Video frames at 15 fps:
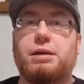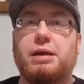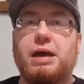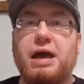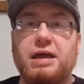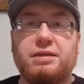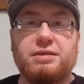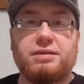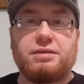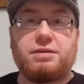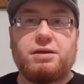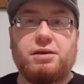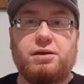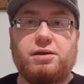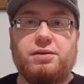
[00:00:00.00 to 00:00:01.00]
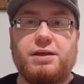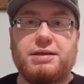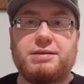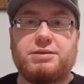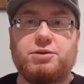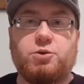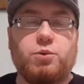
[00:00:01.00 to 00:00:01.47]
And
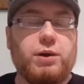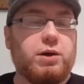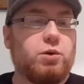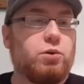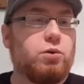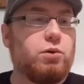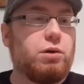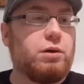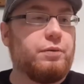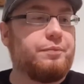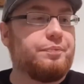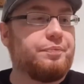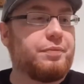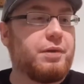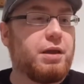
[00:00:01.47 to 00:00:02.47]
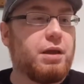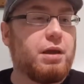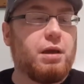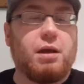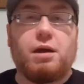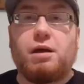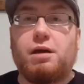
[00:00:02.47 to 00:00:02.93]
that's the quick haul
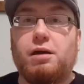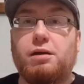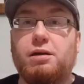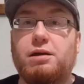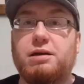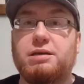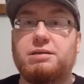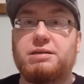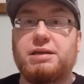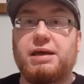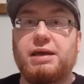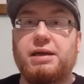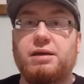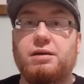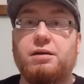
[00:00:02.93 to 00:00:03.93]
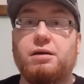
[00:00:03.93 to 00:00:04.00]
today.